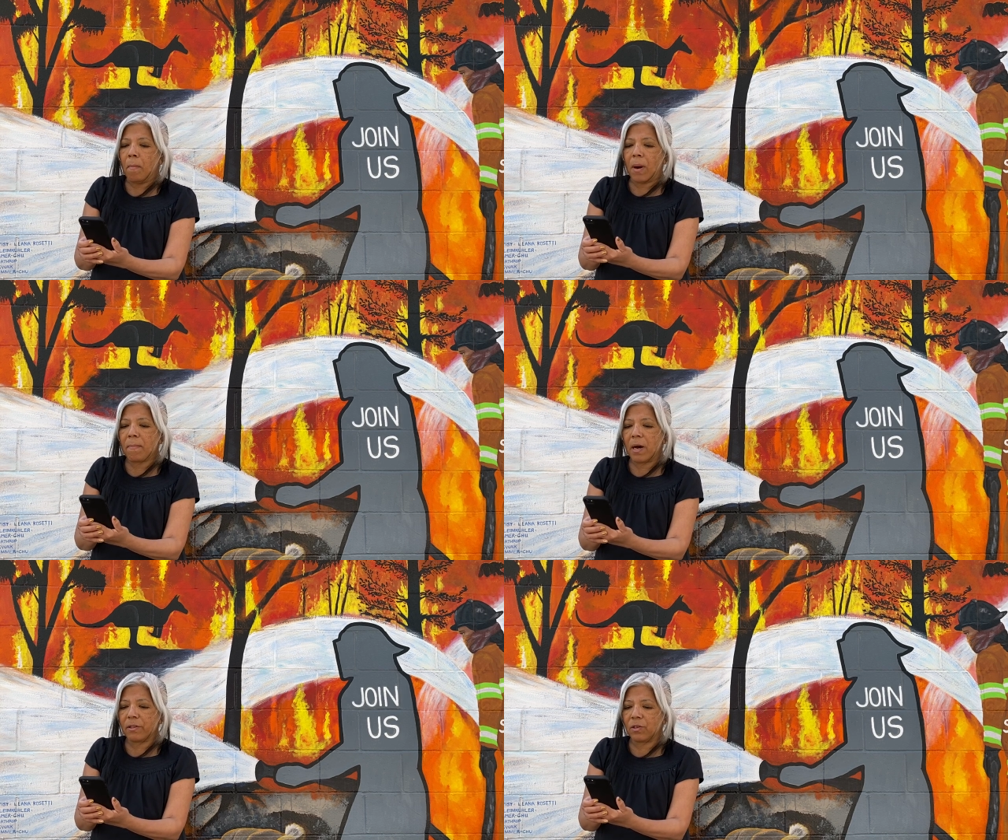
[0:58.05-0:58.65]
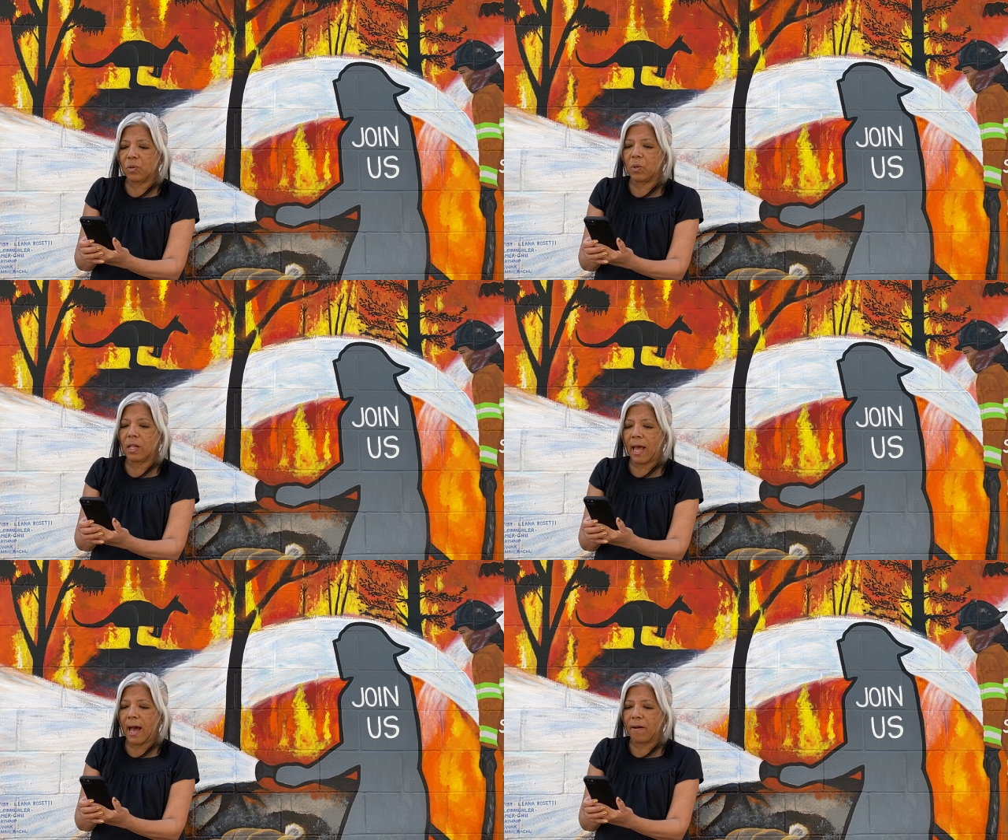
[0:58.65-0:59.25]
My mother will
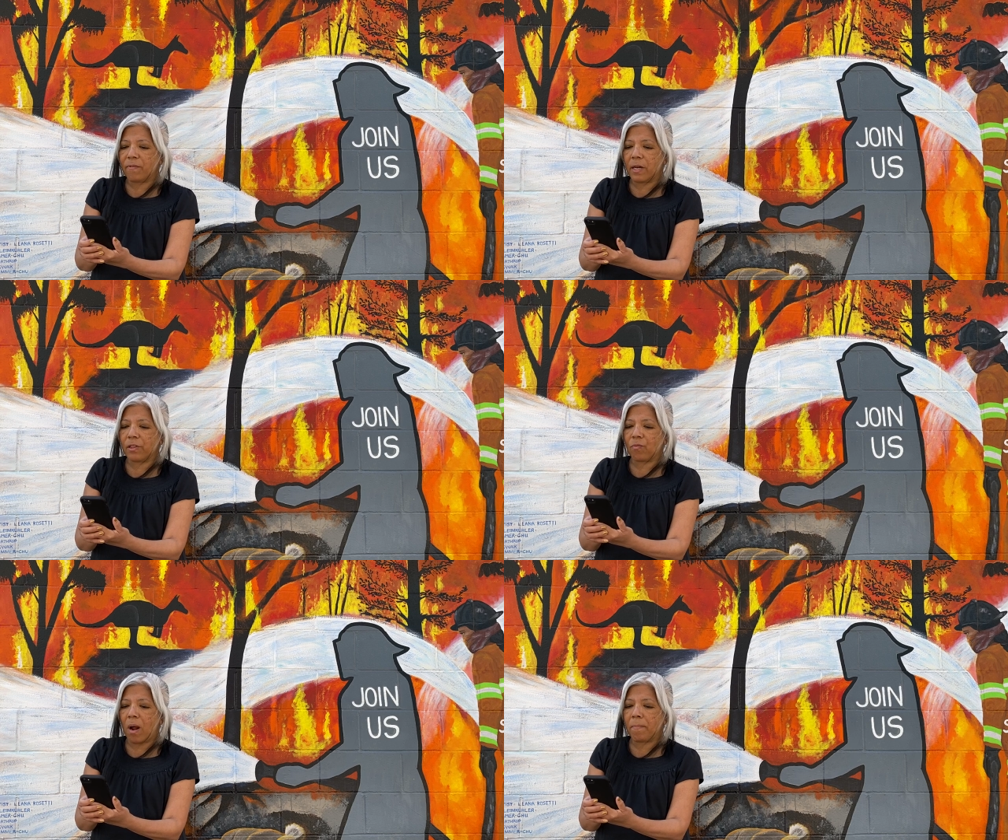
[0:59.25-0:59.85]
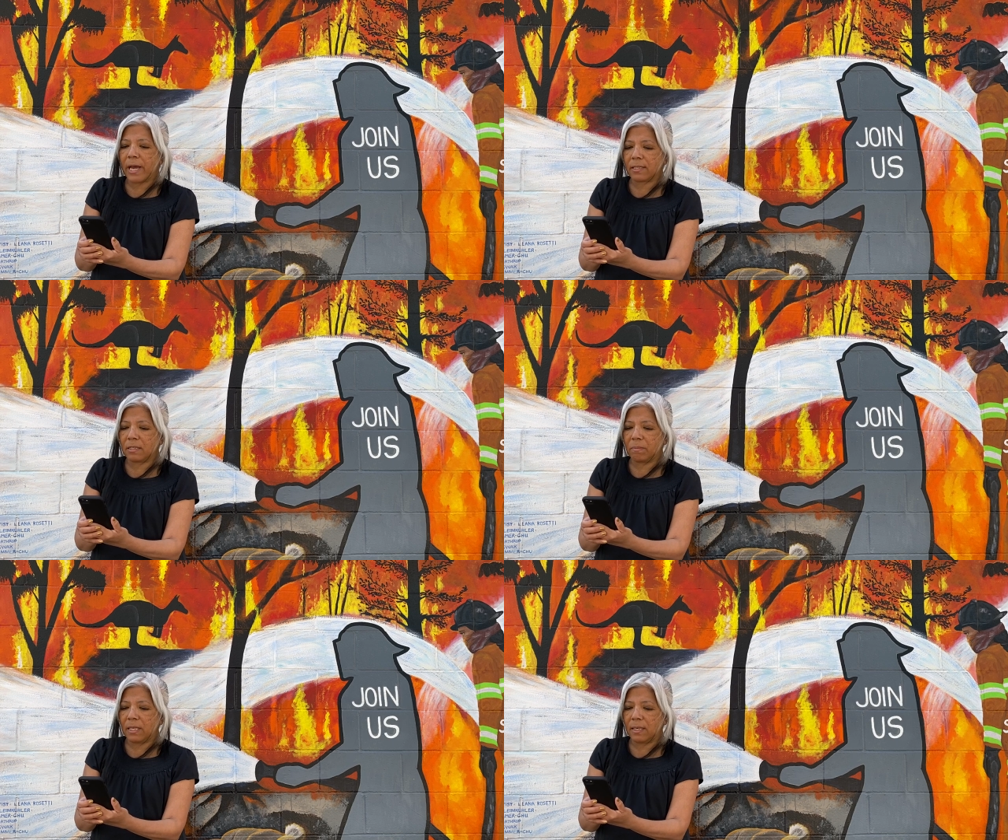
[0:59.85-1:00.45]
have a
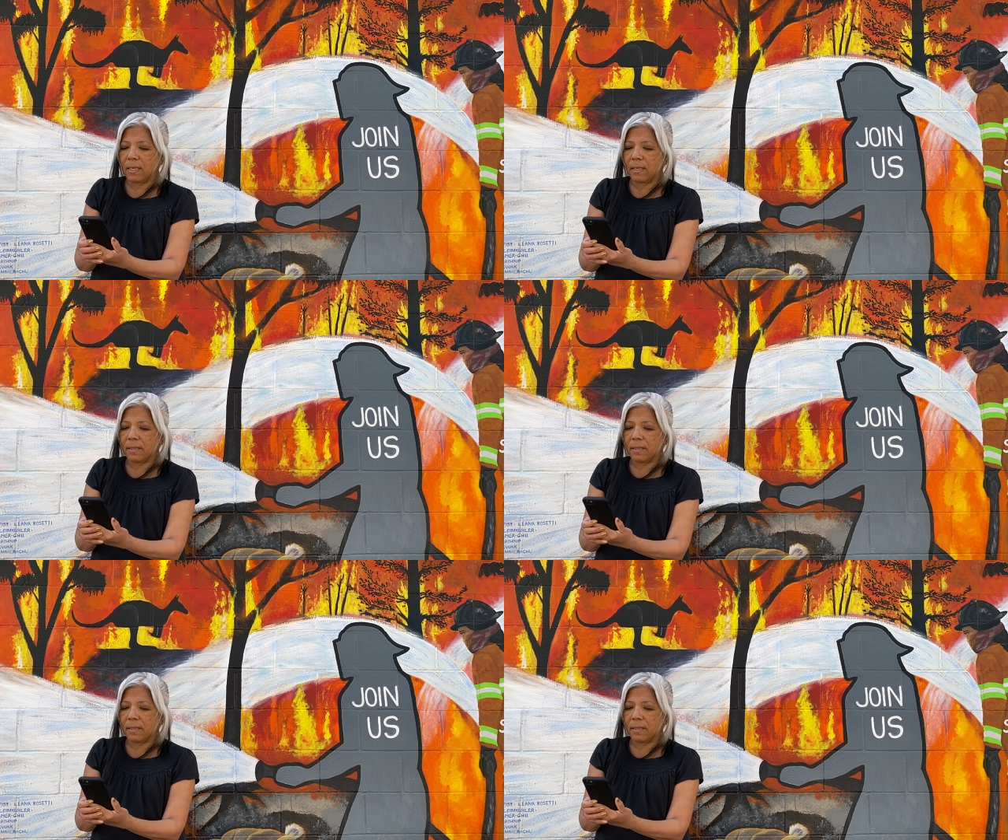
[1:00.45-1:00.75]
thrombectomy.